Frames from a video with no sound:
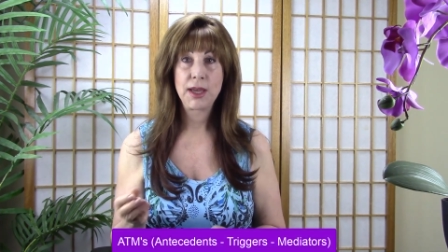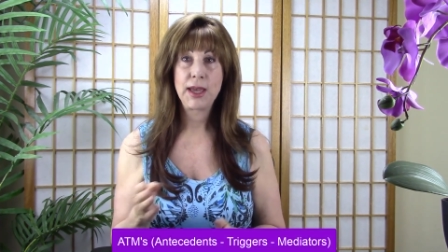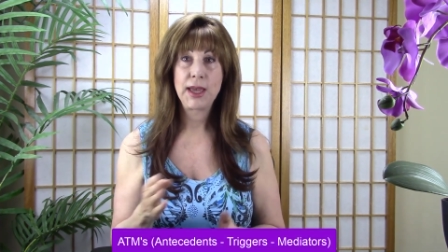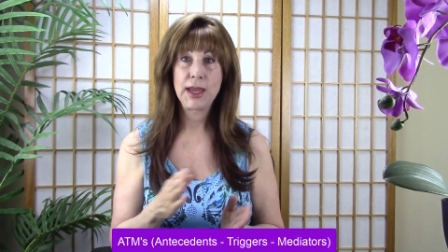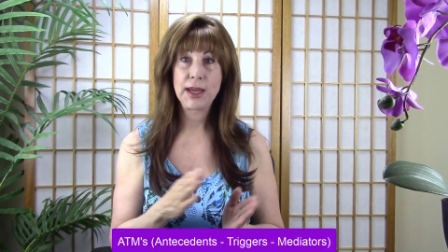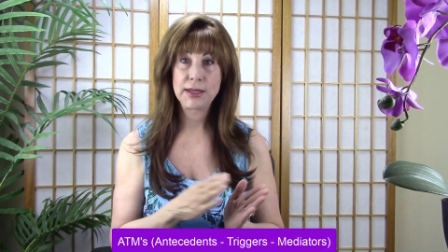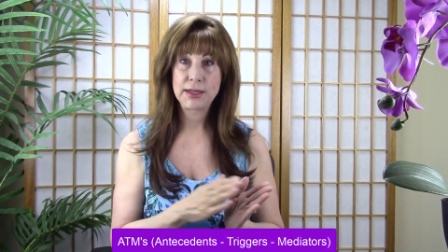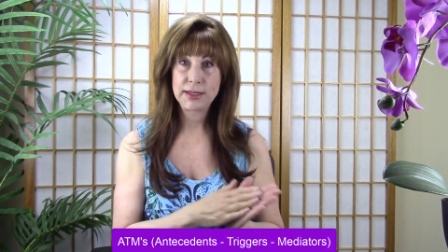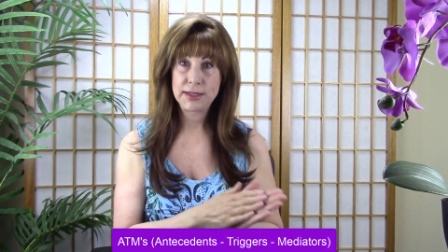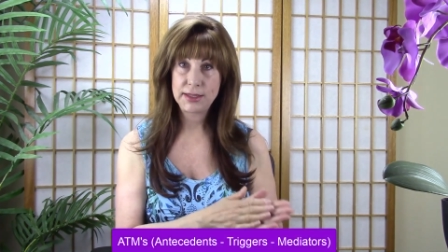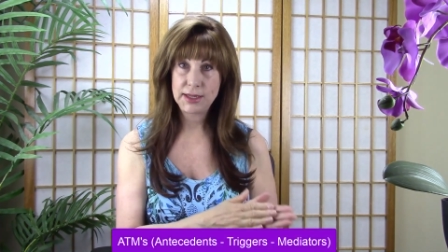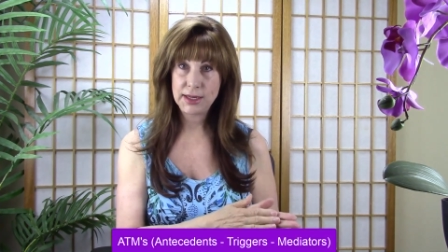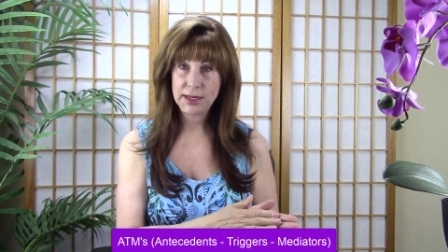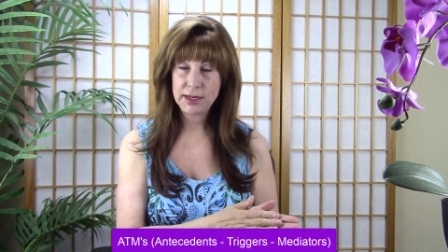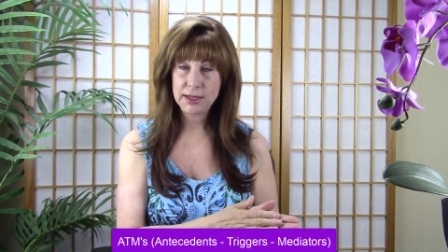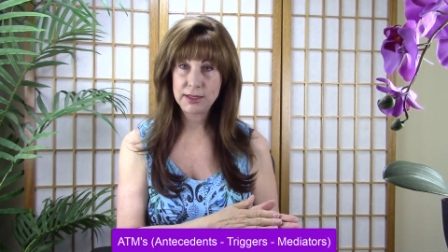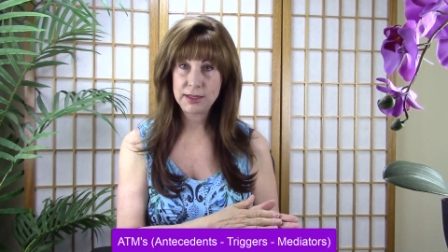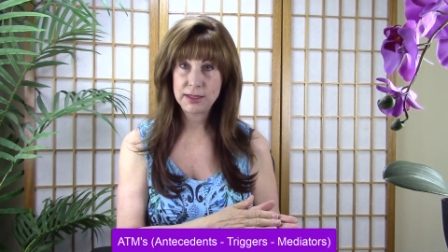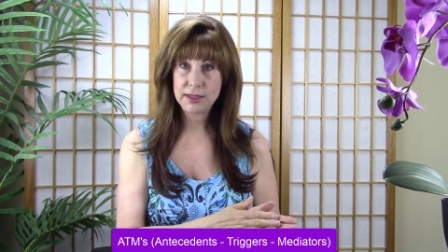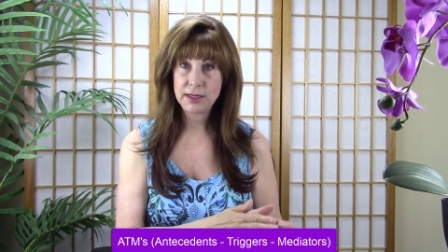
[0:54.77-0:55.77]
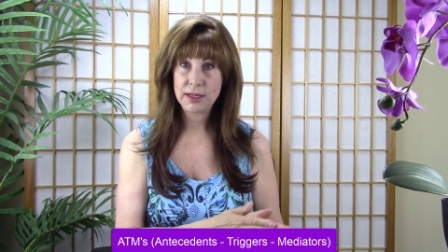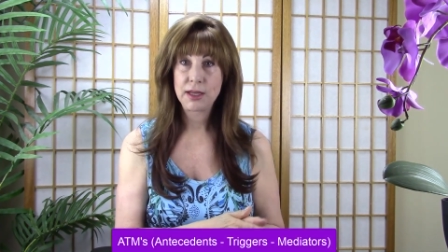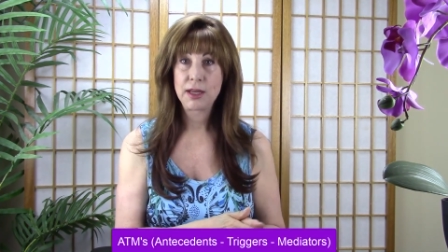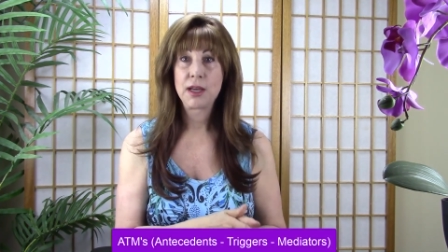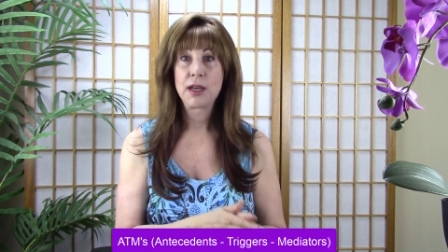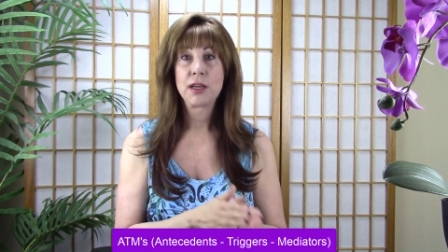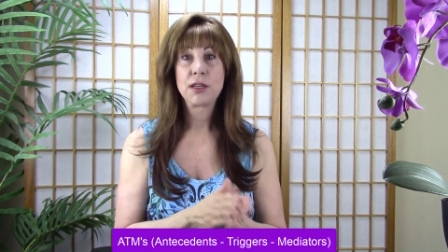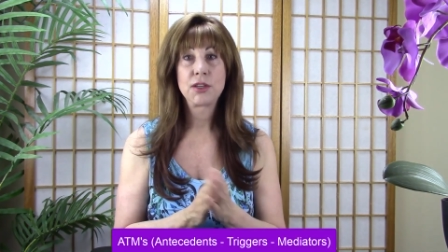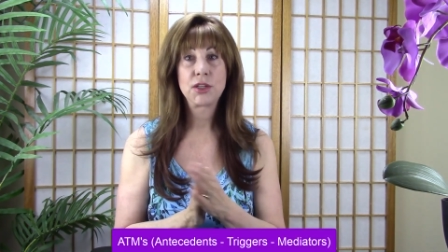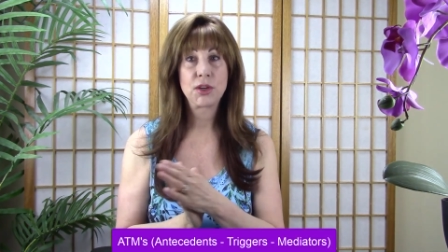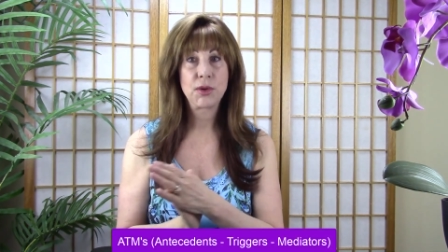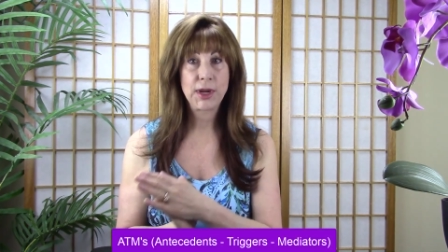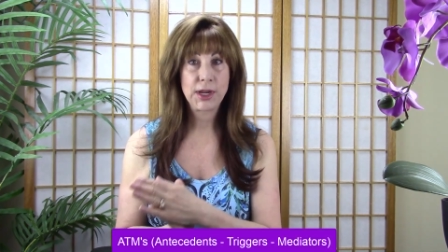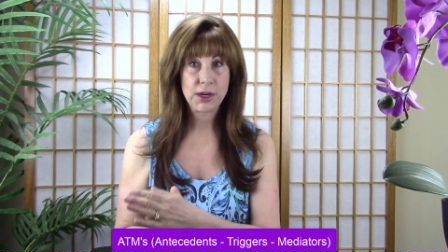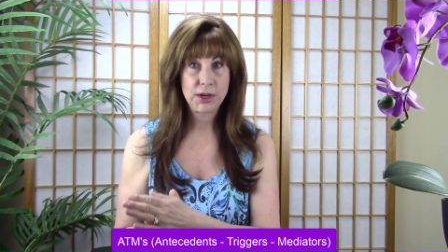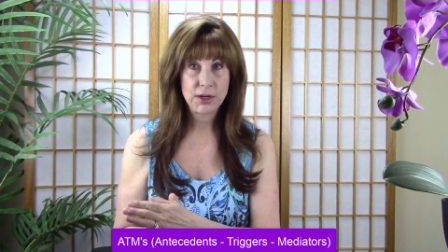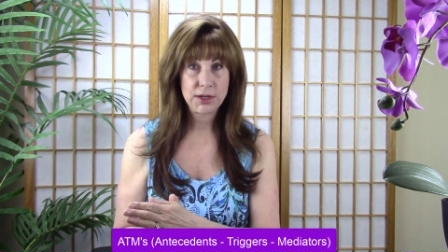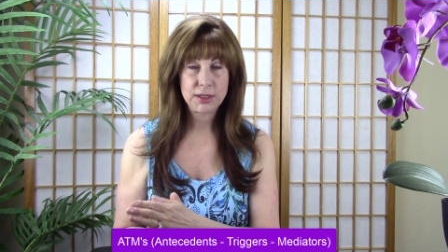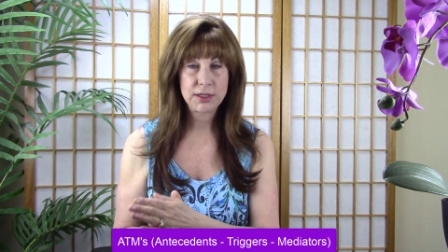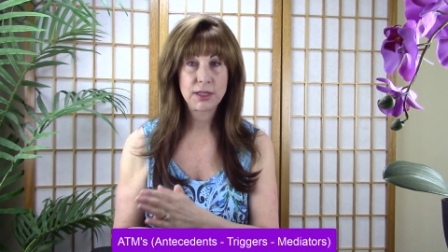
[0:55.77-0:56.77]
antecedents,
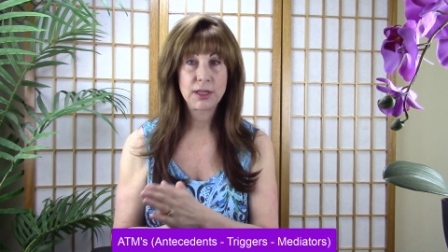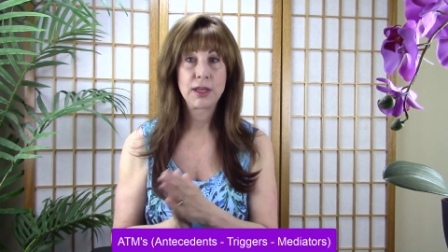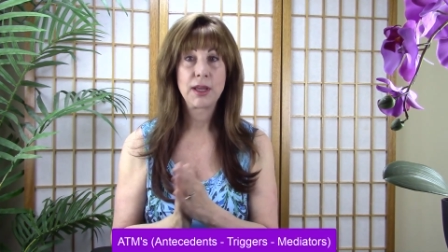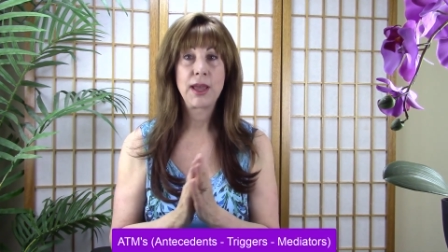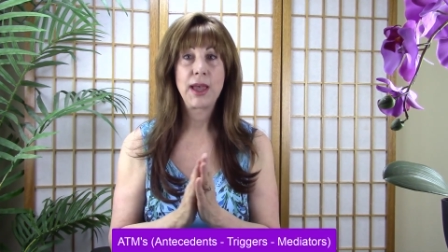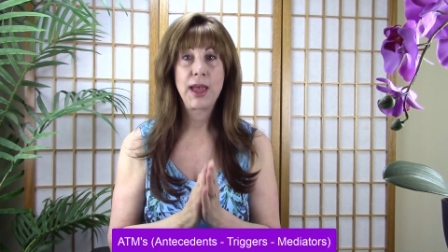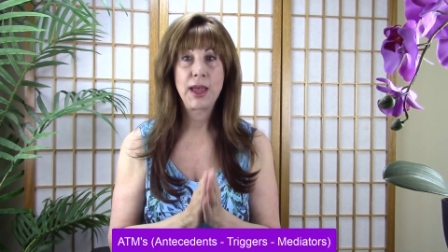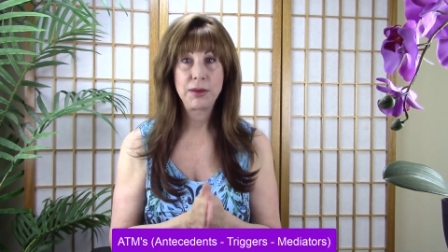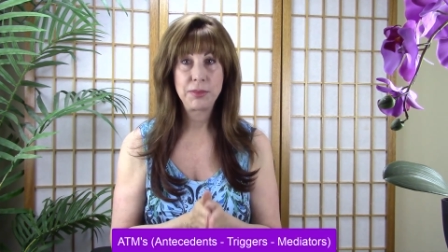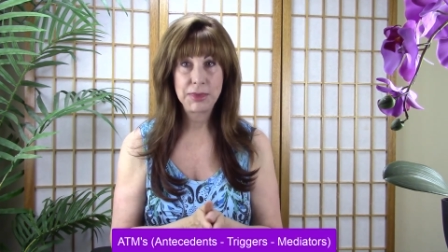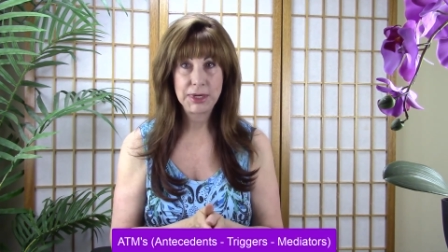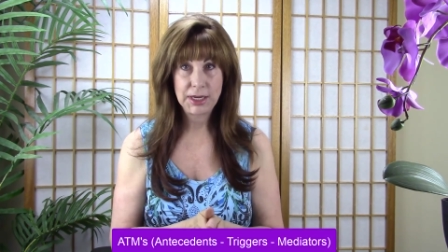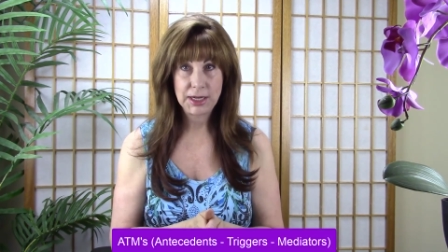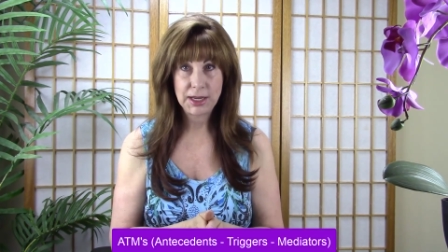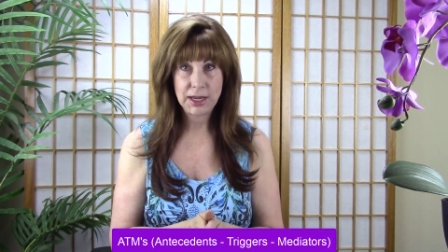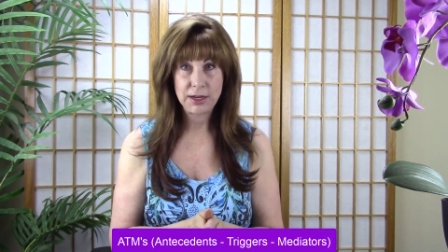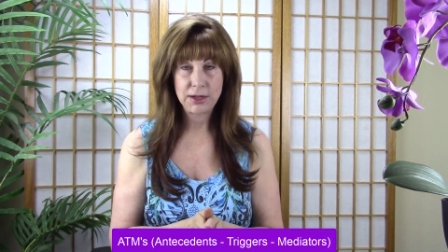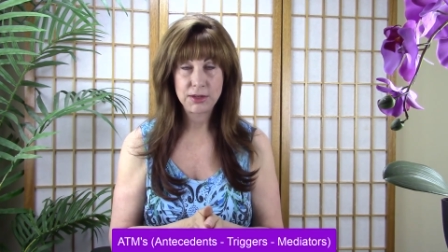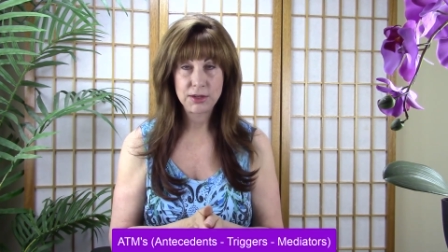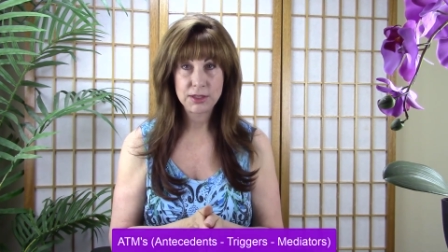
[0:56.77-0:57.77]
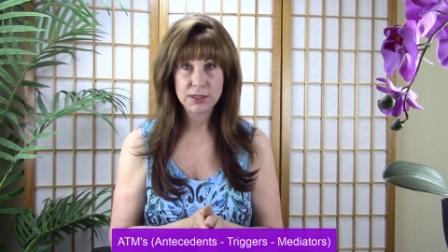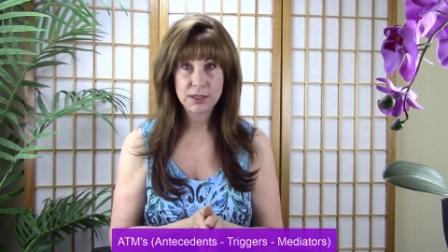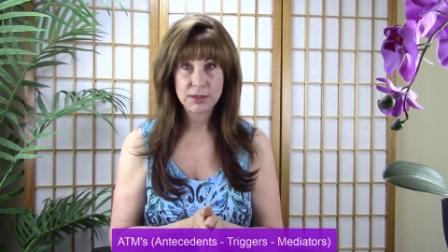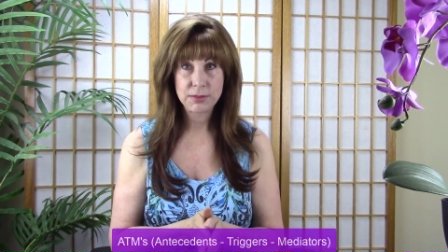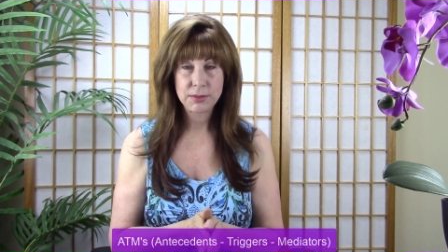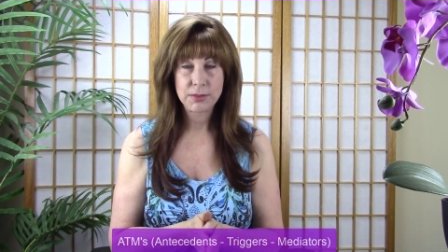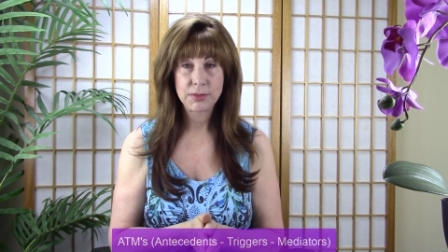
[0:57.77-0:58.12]
triggers, and mediators.